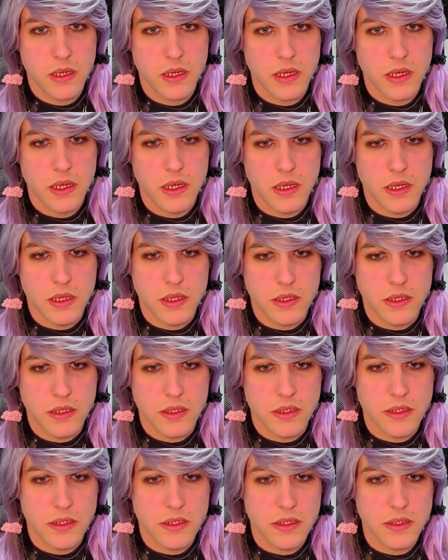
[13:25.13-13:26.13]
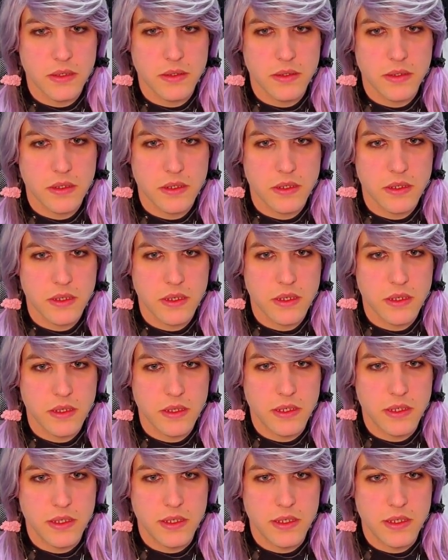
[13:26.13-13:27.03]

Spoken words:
and this